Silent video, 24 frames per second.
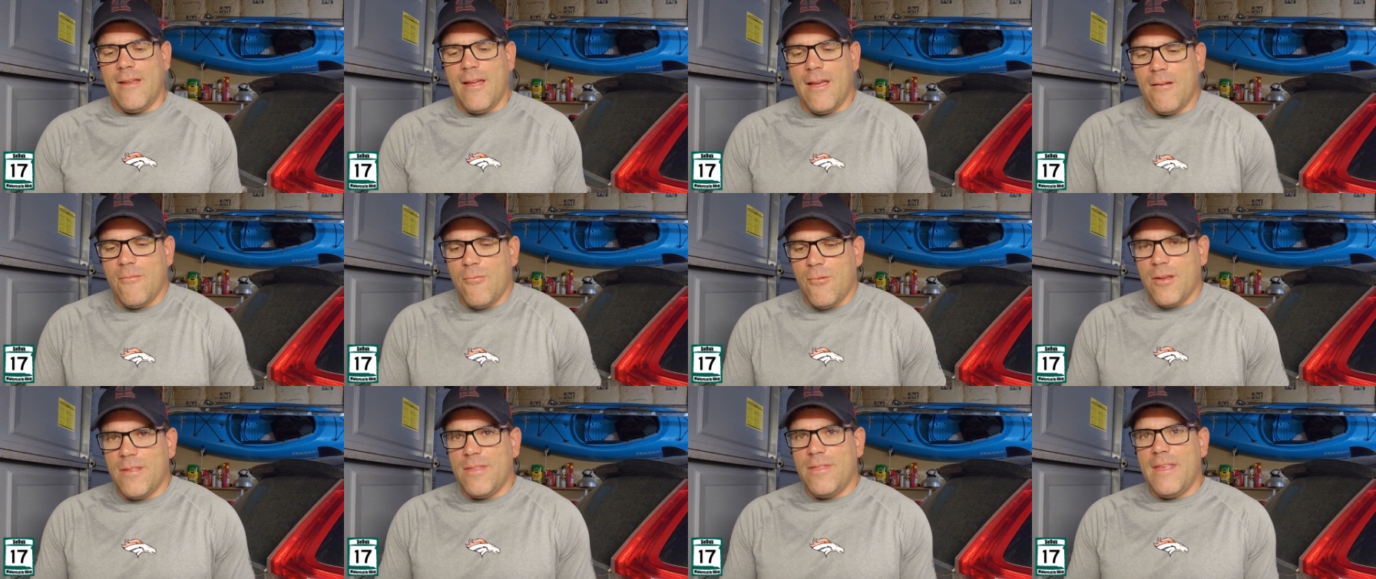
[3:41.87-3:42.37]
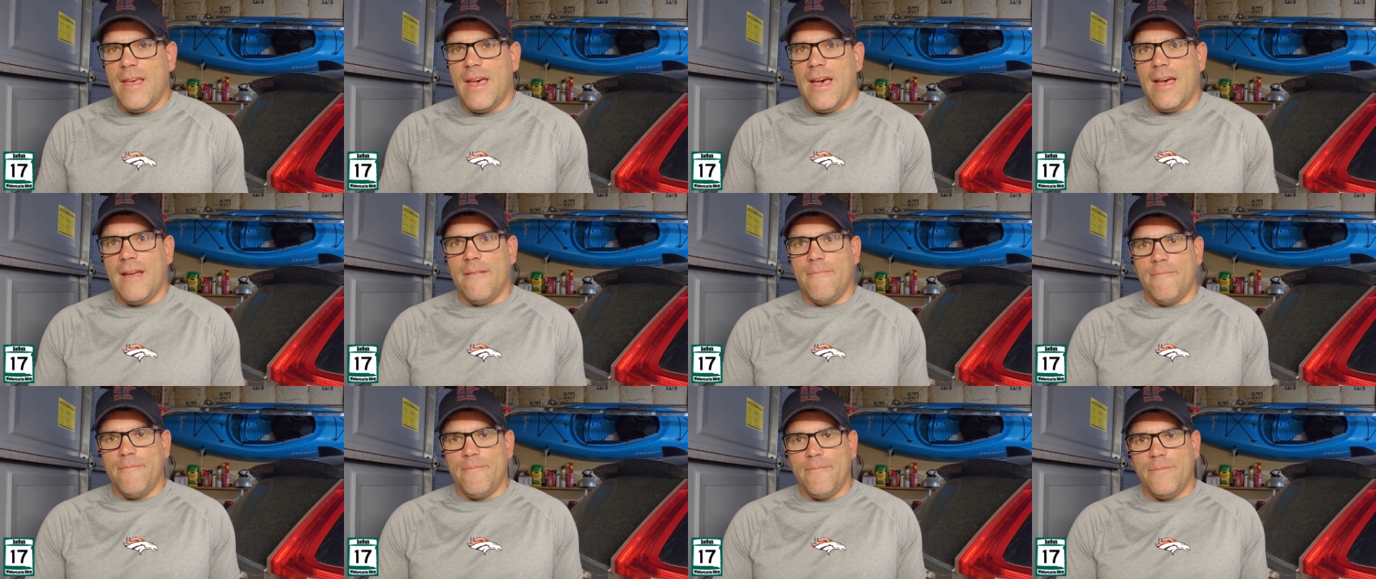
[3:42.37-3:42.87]
And with
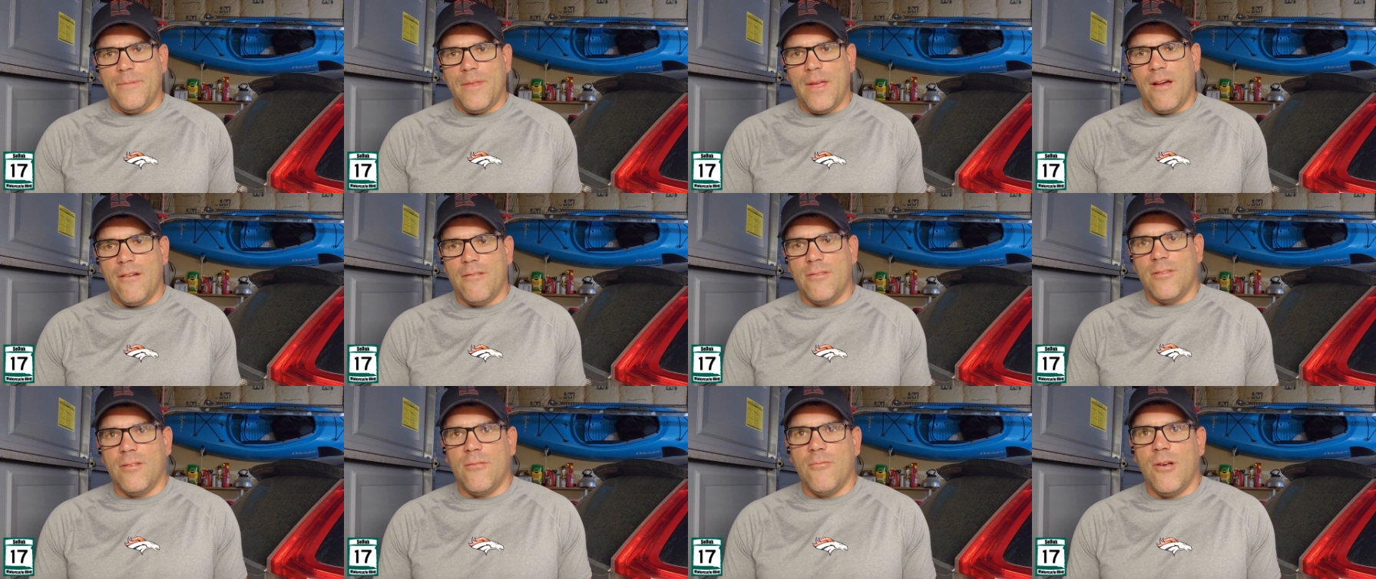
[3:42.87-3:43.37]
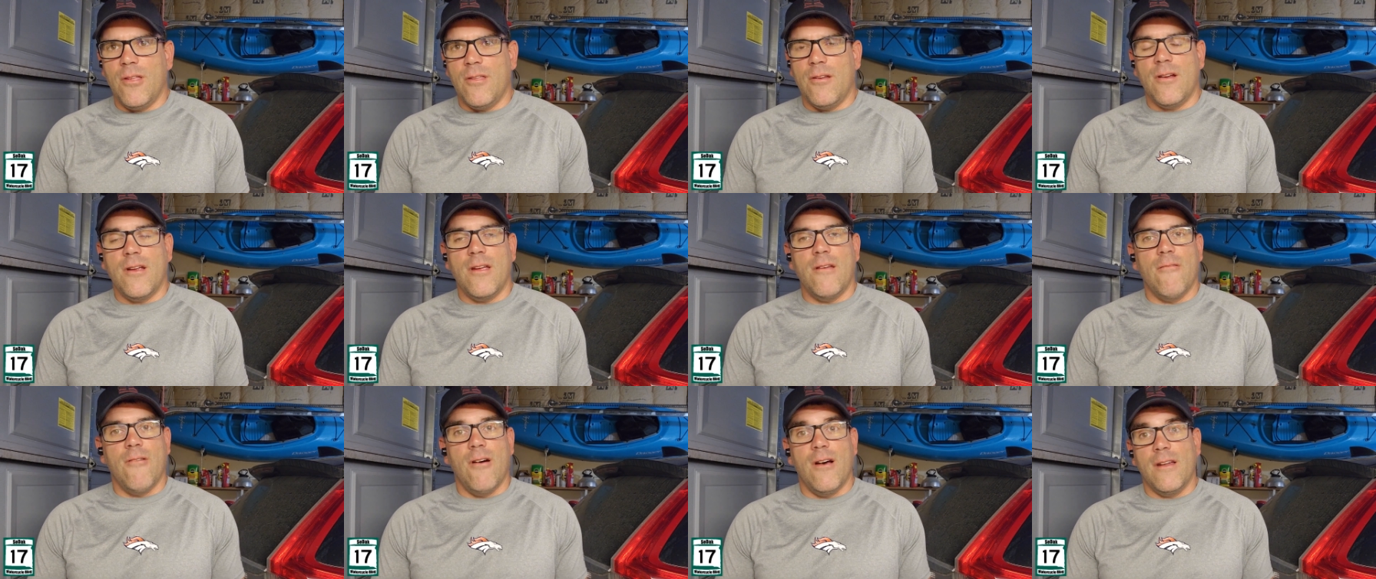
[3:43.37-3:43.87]
that, obviously, whether
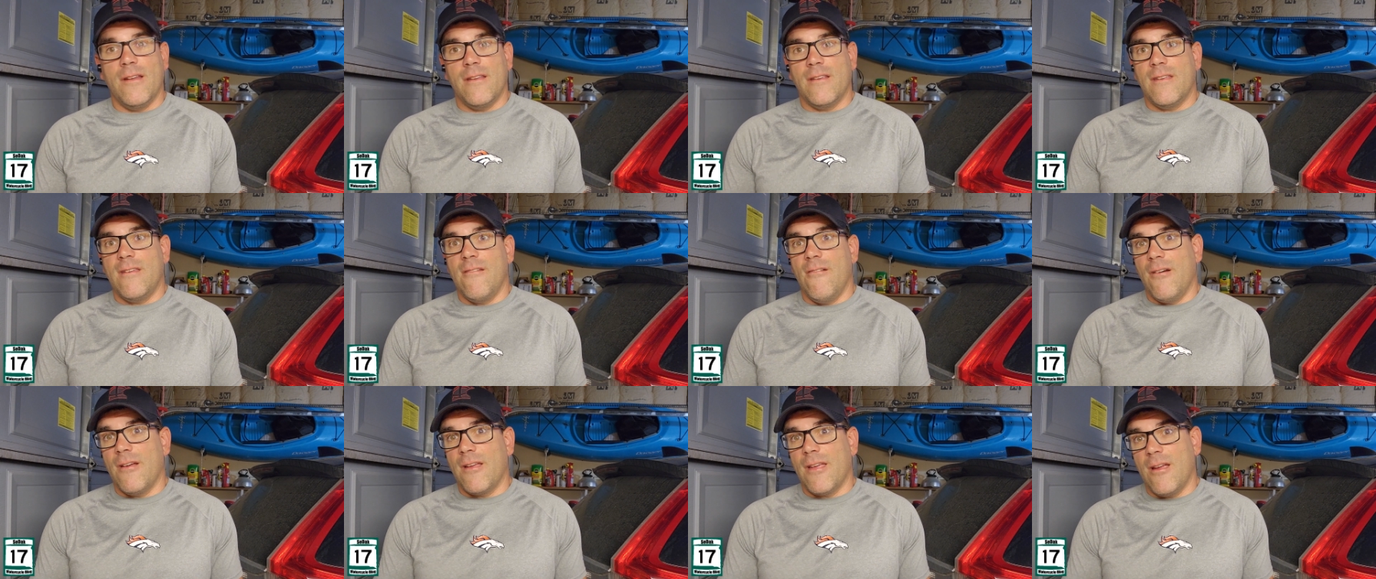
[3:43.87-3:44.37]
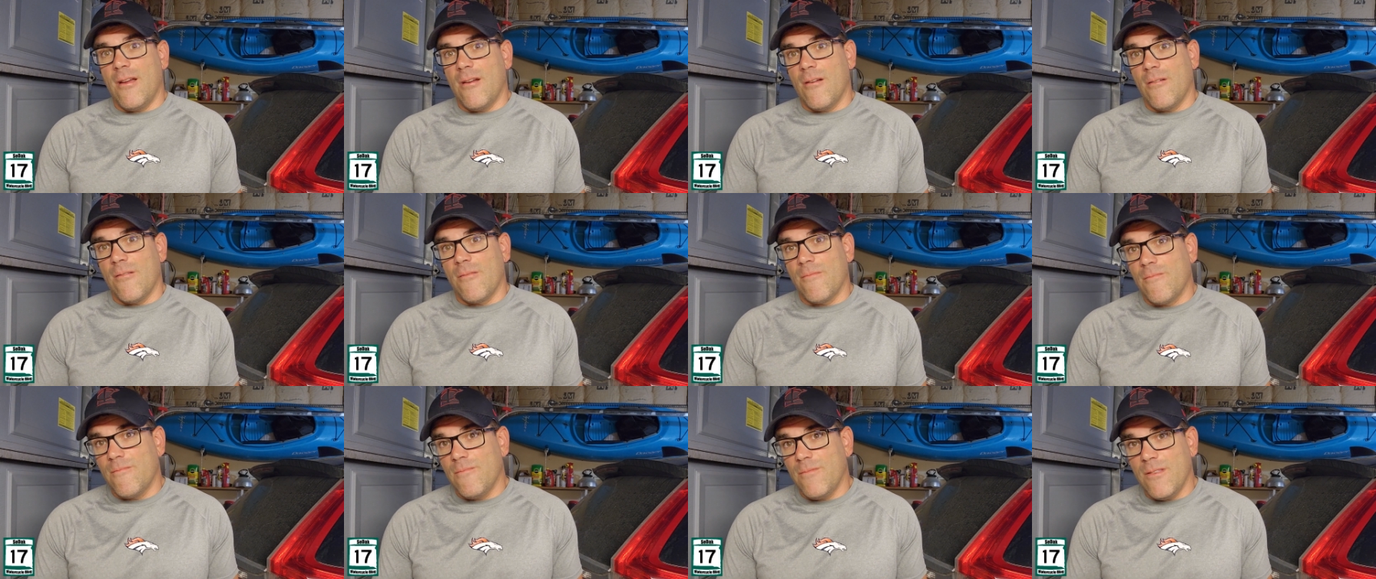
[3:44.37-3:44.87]
you want you want gear,
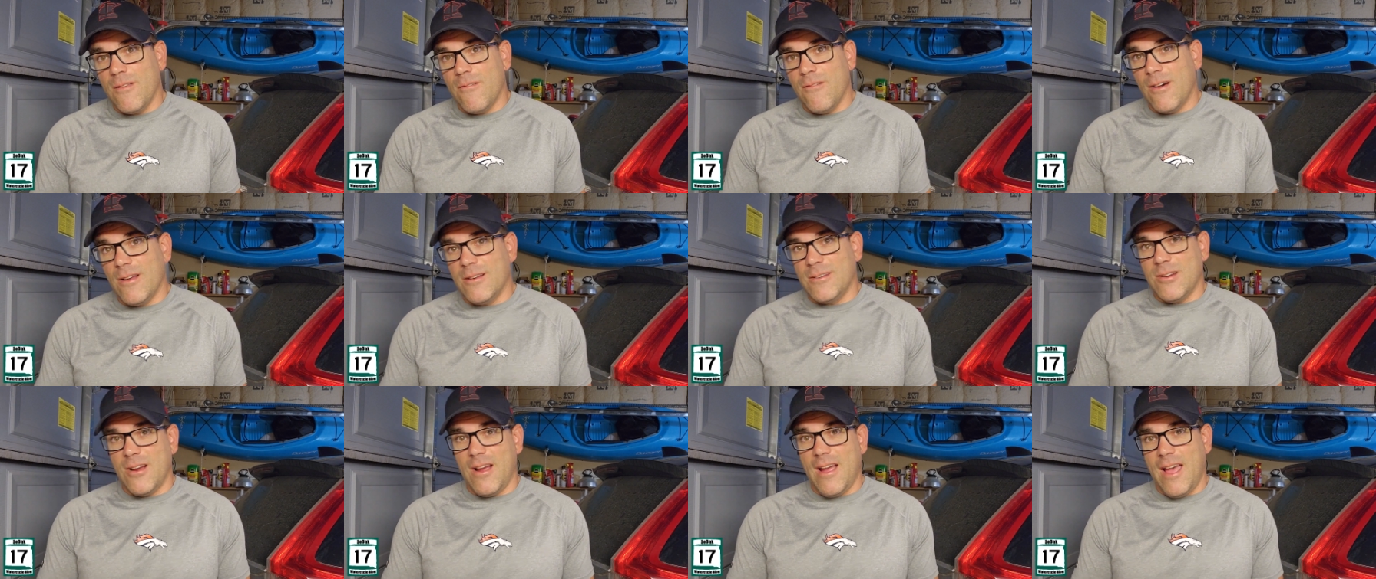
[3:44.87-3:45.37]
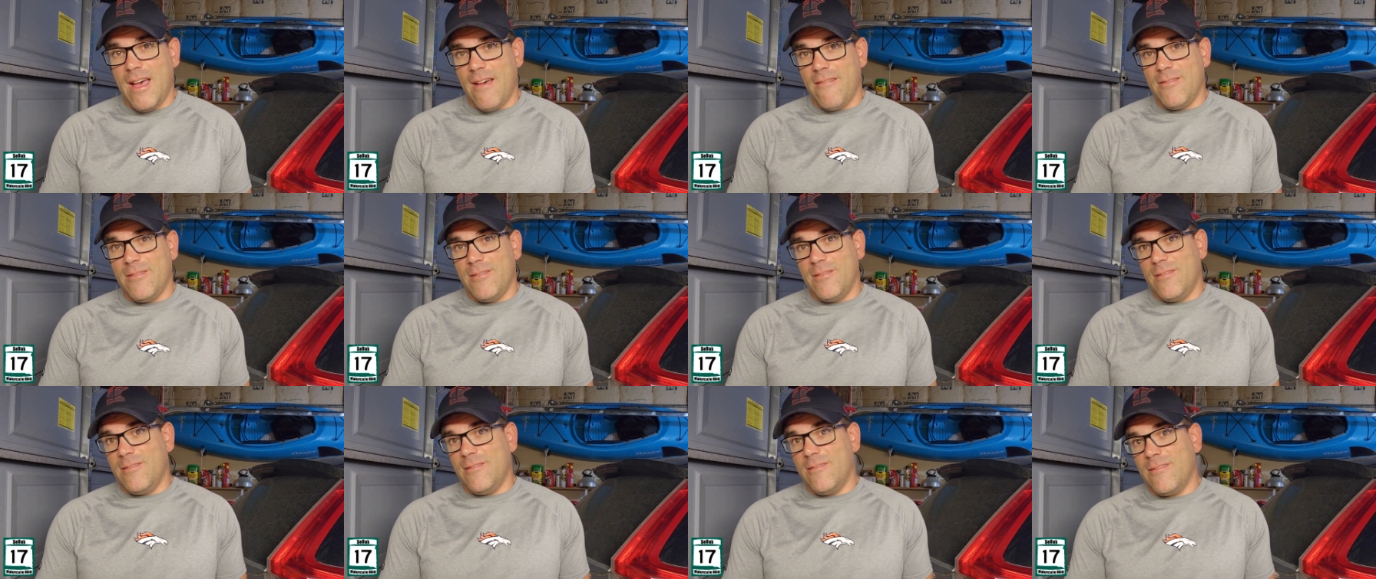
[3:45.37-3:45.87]
you want to try have
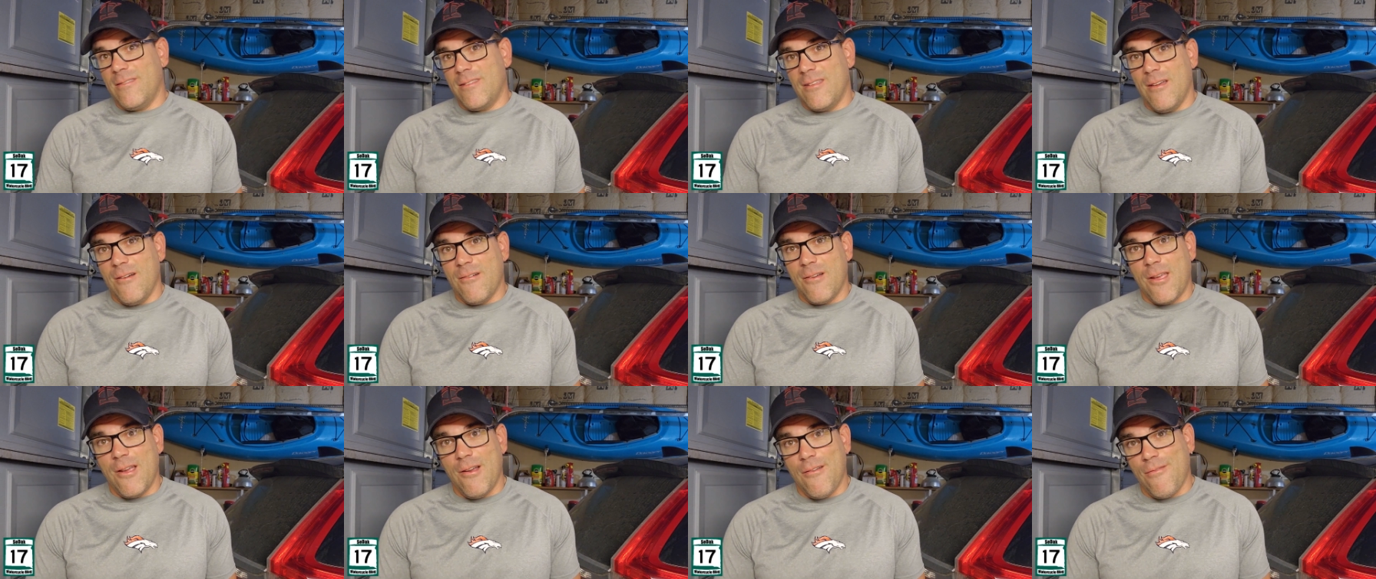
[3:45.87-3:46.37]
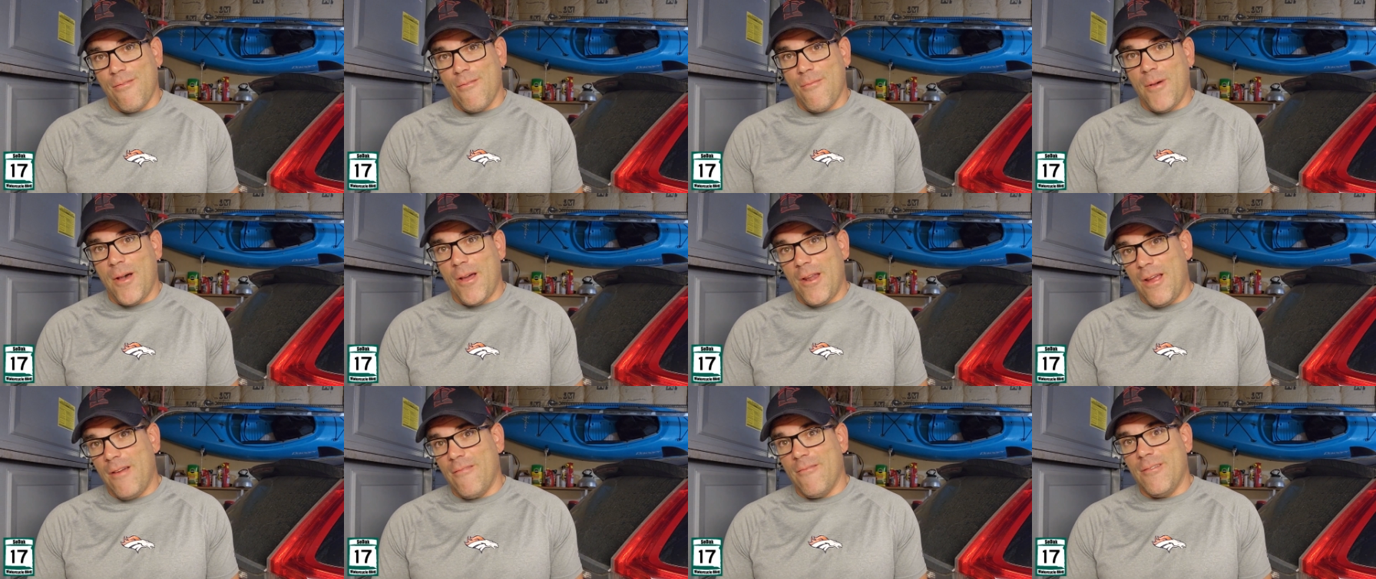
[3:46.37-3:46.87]
you know gear for
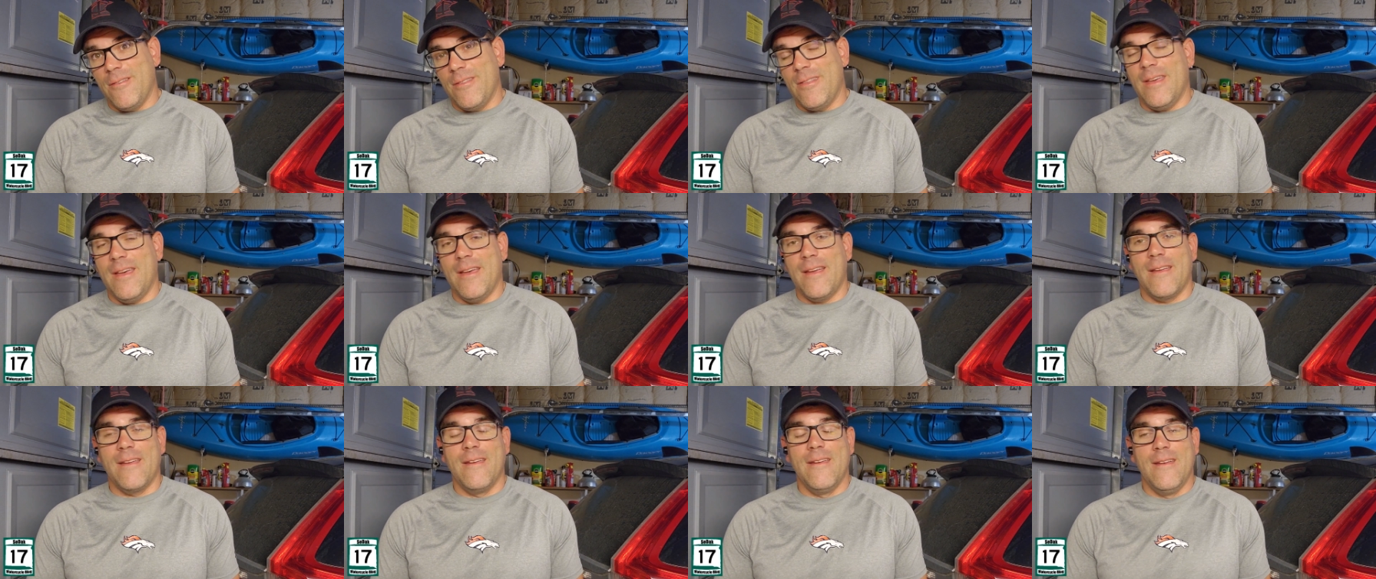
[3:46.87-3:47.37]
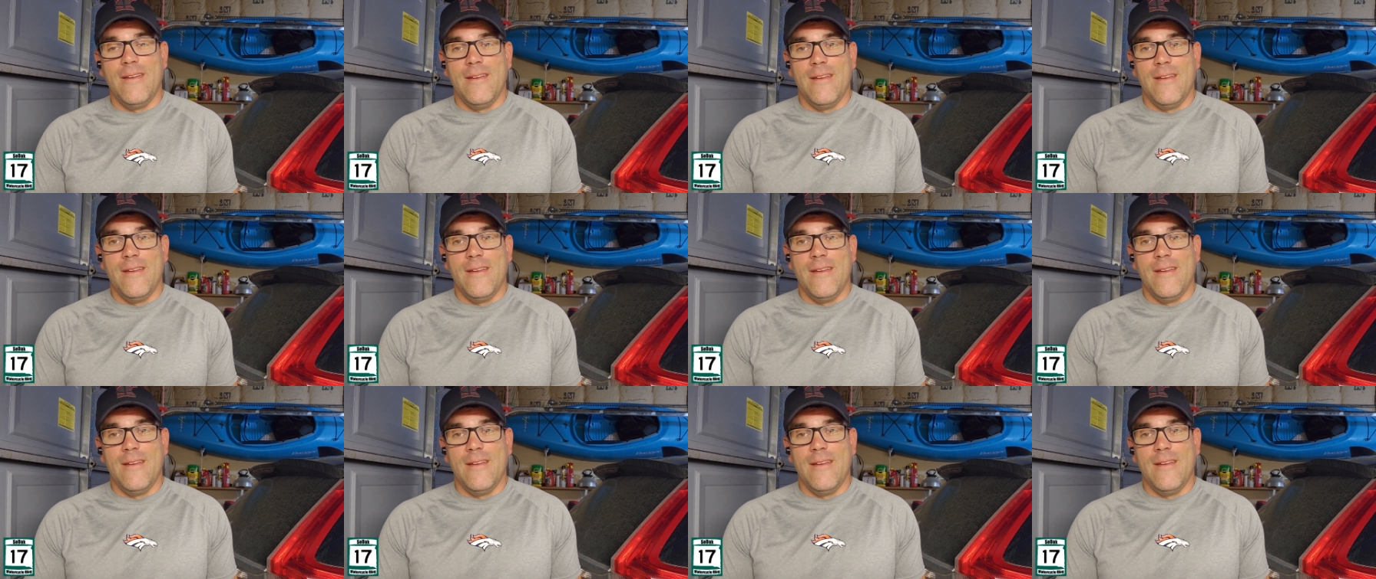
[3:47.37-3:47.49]
about everything.